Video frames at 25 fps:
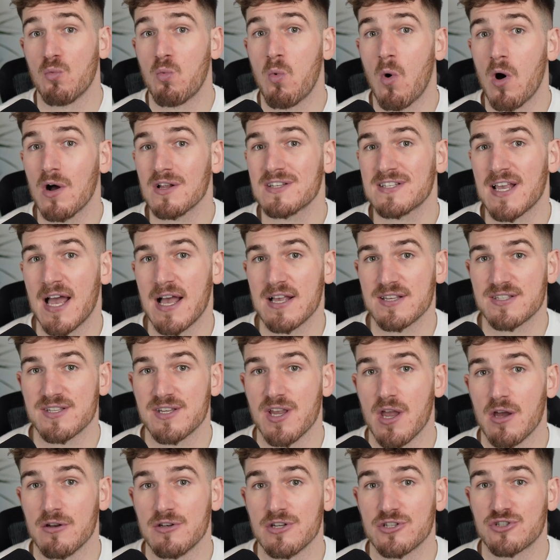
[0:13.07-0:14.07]
what
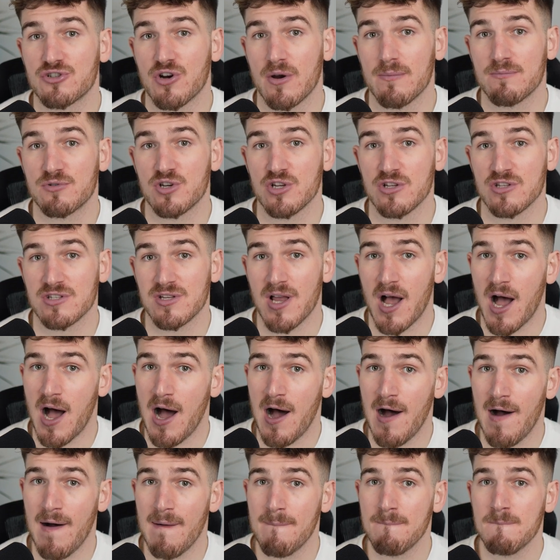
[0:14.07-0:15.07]
SEO descriptions
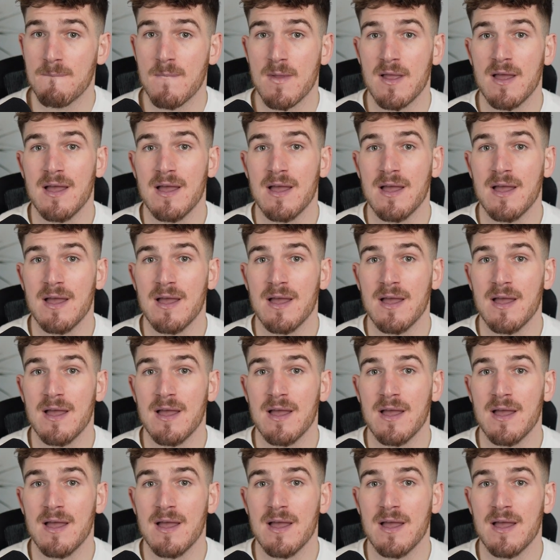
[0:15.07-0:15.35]
are,